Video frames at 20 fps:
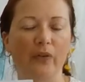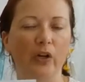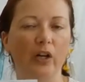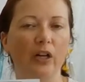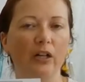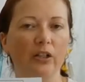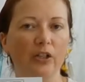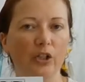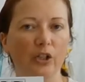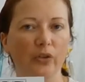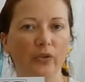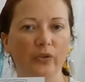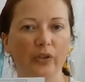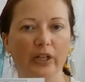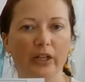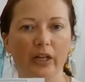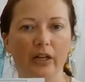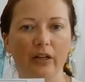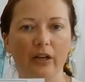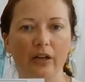for our
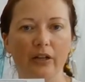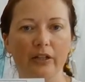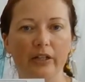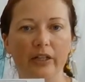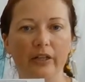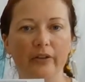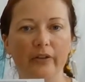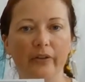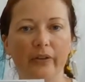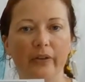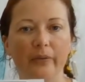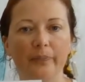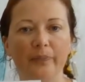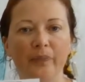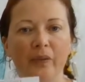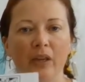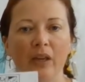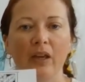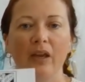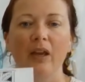children and our youth.
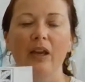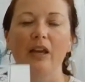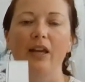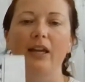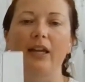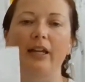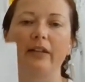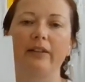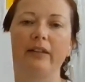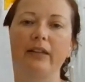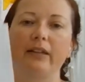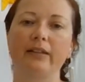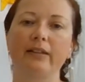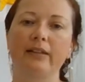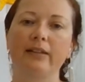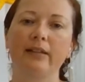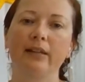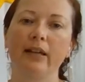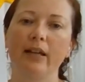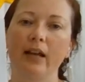In this